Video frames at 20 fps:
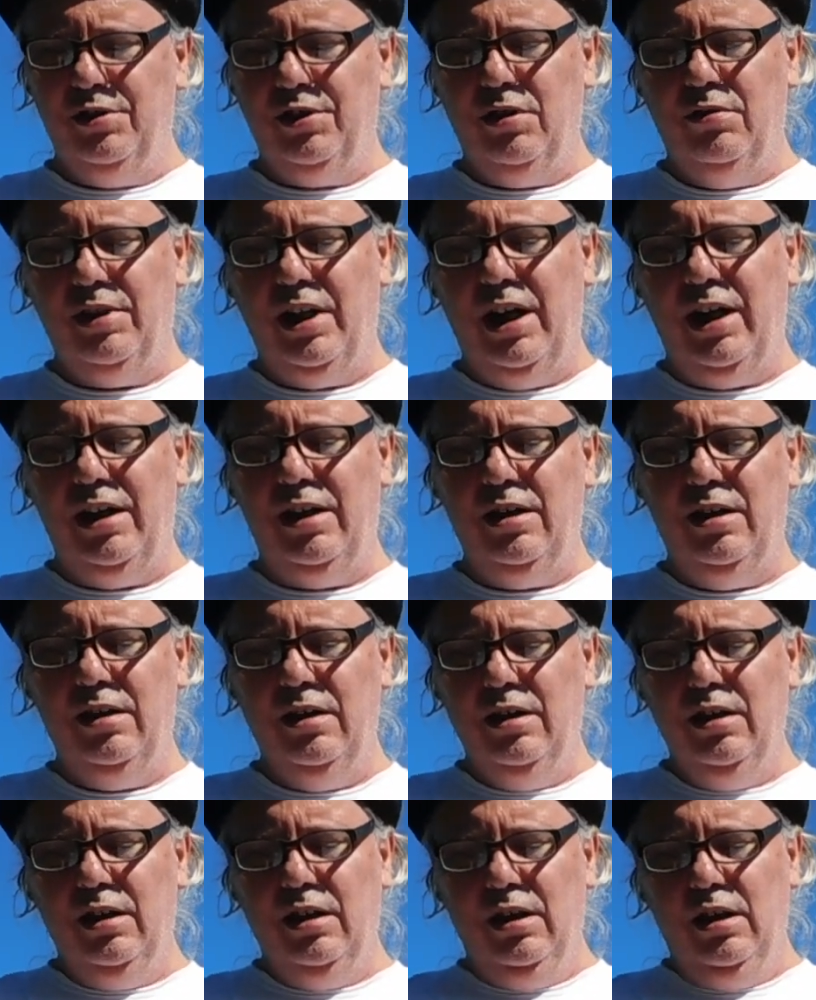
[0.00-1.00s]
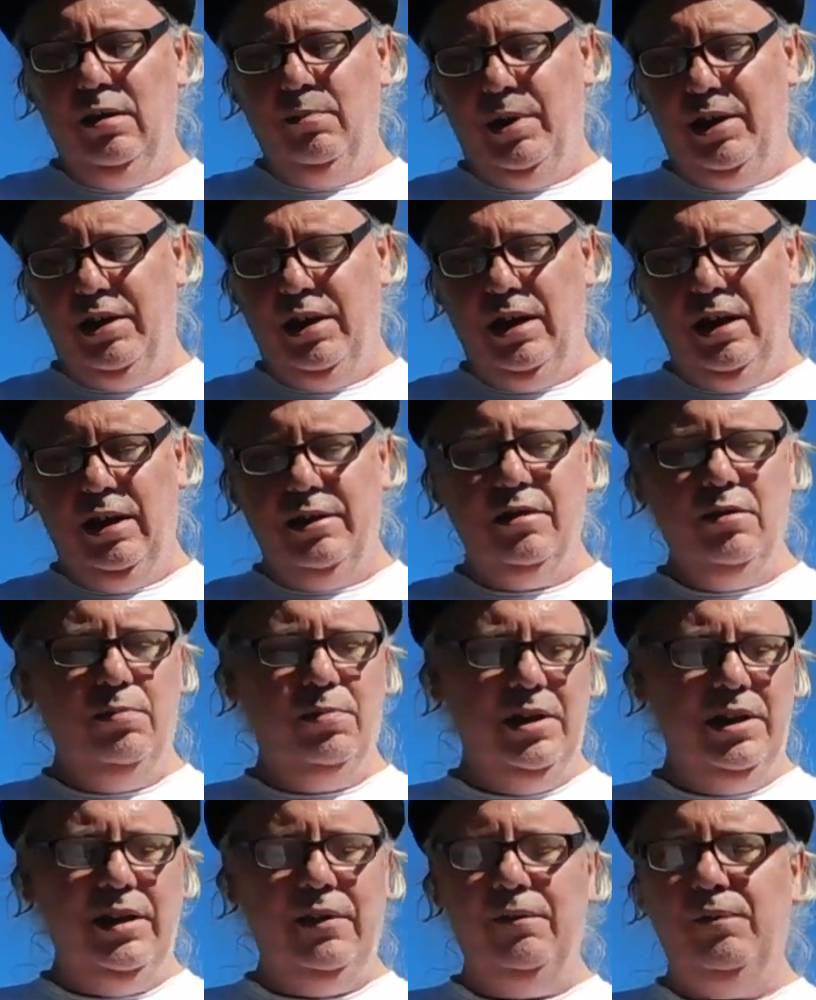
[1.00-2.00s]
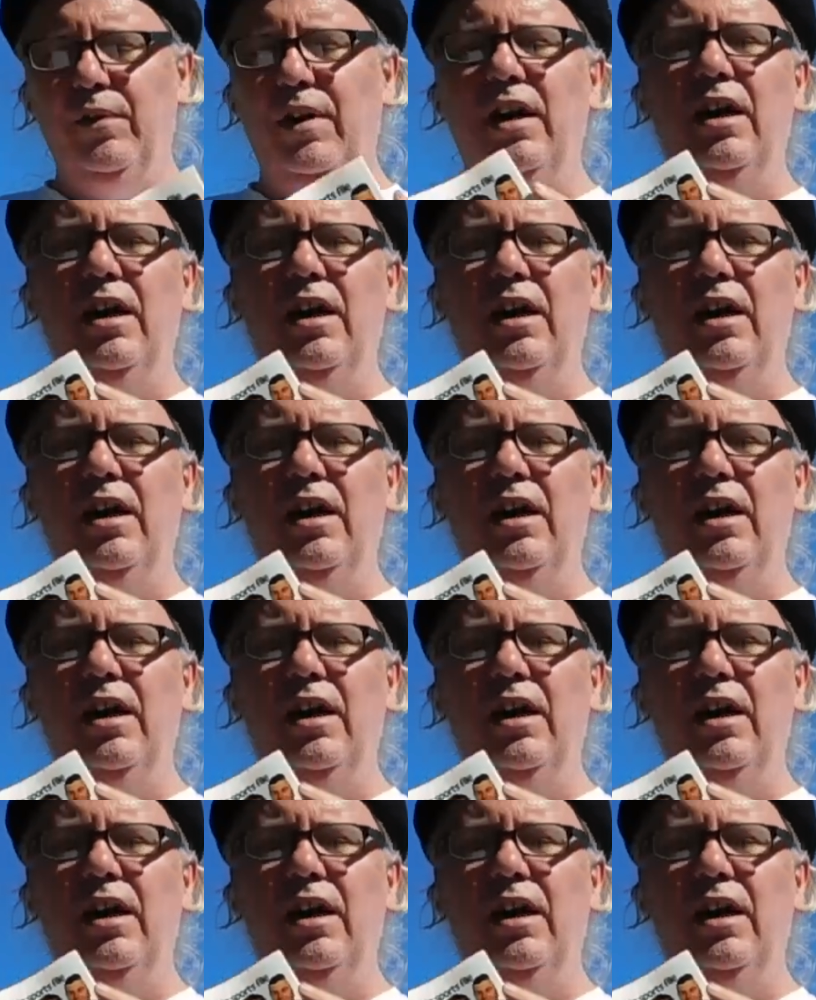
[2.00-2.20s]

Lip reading: So they, but I do believe